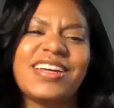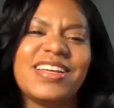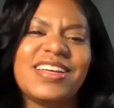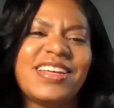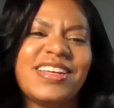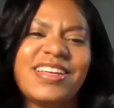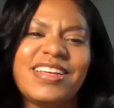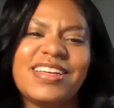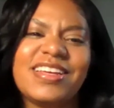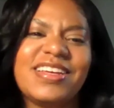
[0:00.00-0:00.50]
You
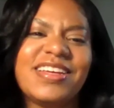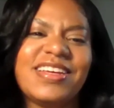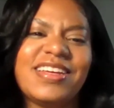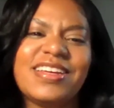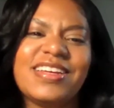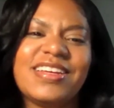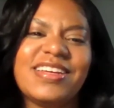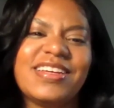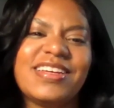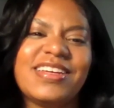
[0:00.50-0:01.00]
know, yeah,
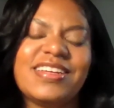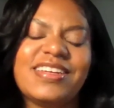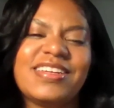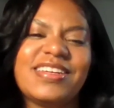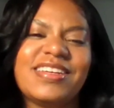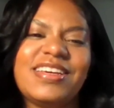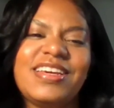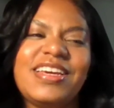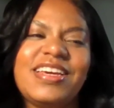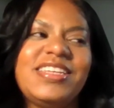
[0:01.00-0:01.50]
yeah.
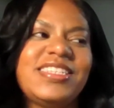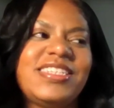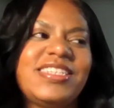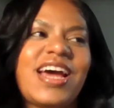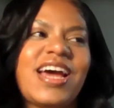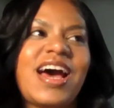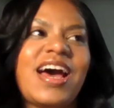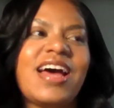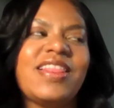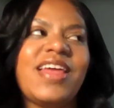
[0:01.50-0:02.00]

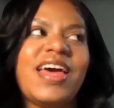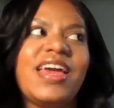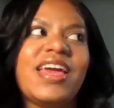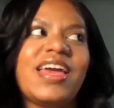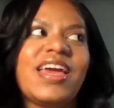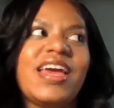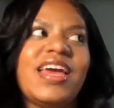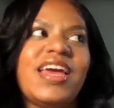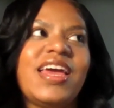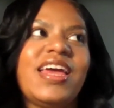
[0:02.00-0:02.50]
Not
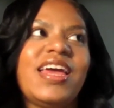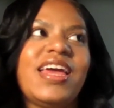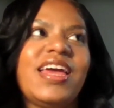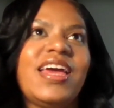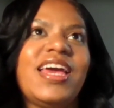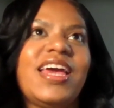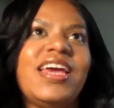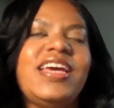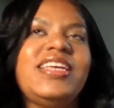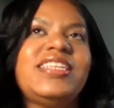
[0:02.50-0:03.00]
like
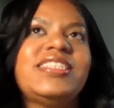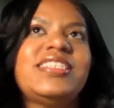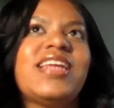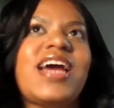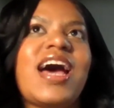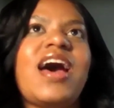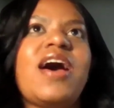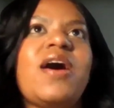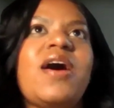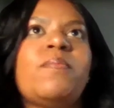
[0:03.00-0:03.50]
he's
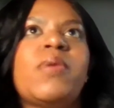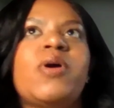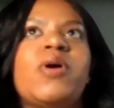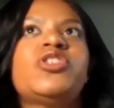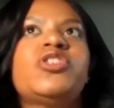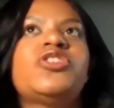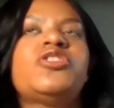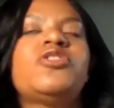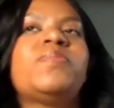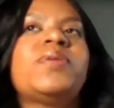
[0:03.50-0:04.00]
not
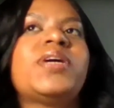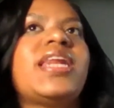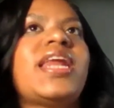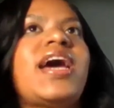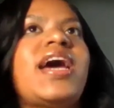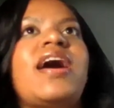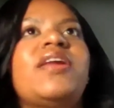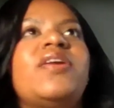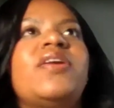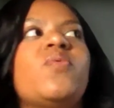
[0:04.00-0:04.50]
emotional, but
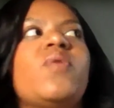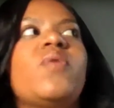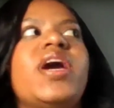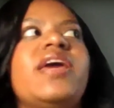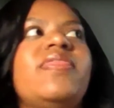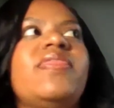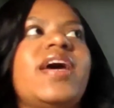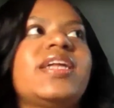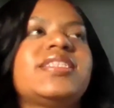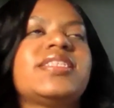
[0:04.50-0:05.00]
not in a way
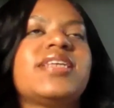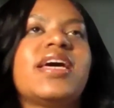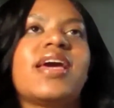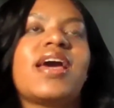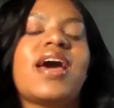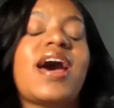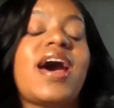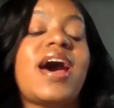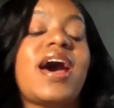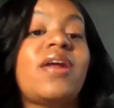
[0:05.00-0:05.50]
that's
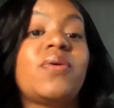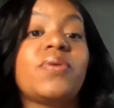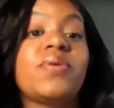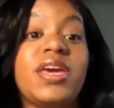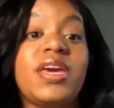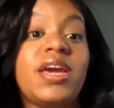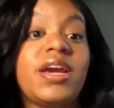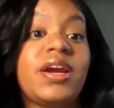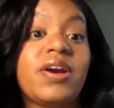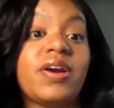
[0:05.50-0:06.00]
like, I don't
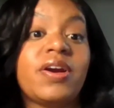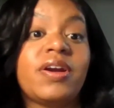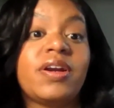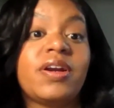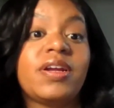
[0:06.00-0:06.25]
care.